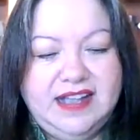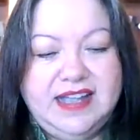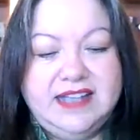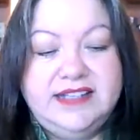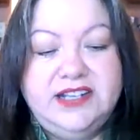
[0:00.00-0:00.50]

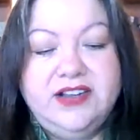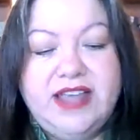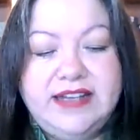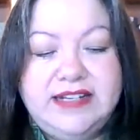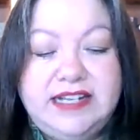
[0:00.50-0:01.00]
Dear
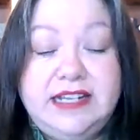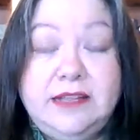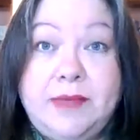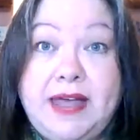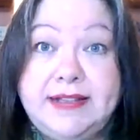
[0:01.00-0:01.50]
Kennedy,
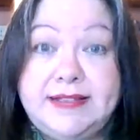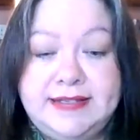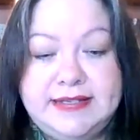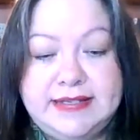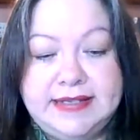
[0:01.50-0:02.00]
Madison,
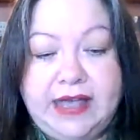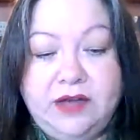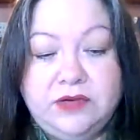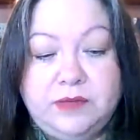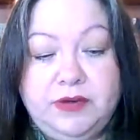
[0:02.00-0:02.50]

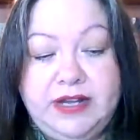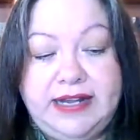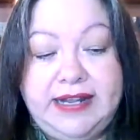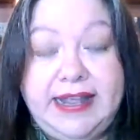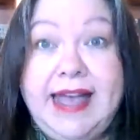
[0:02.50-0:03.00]
Scout, Brittany,
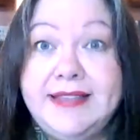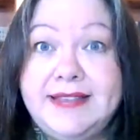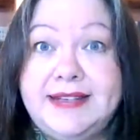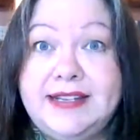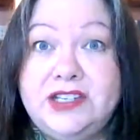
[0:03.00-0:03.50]

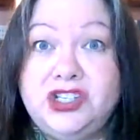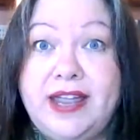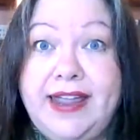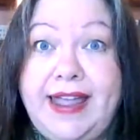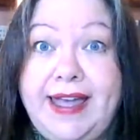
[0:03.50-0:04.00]
Cassidy,
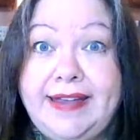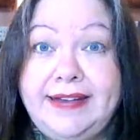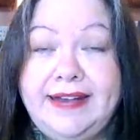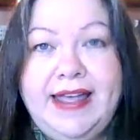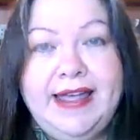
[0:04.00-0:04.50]
Cheyenne,
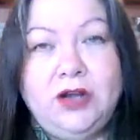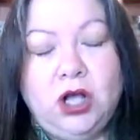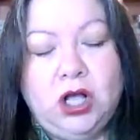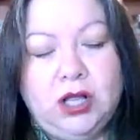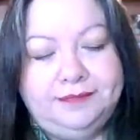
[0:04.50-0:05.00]
et
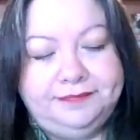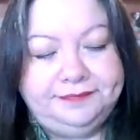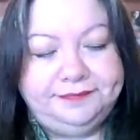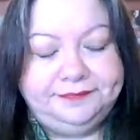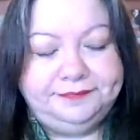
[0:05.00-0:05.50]
al.
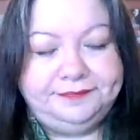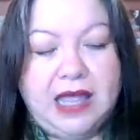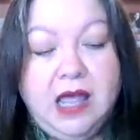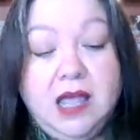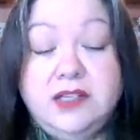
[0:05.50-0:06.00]

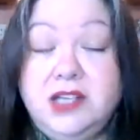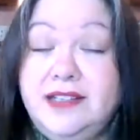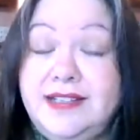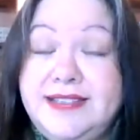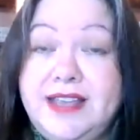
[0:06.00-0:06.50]
Not
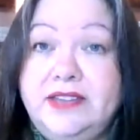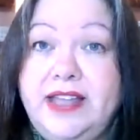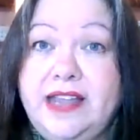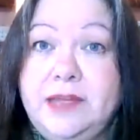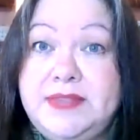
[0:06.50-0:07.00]
to sound
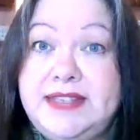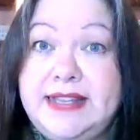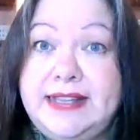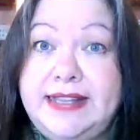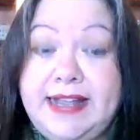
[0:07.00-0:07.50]
like I'm
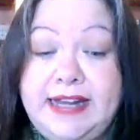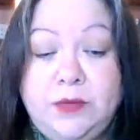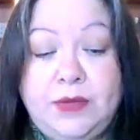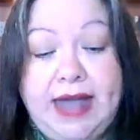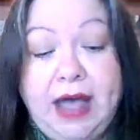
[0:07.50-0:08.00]
singling
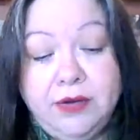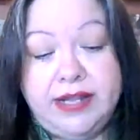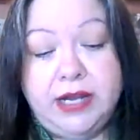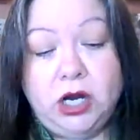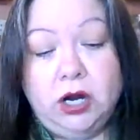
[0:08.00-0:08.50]
anyone out
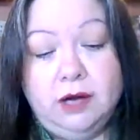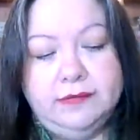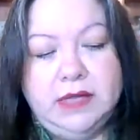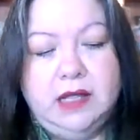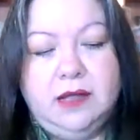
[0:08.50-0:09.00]
here,
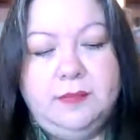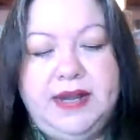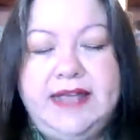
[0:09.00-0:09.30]
but as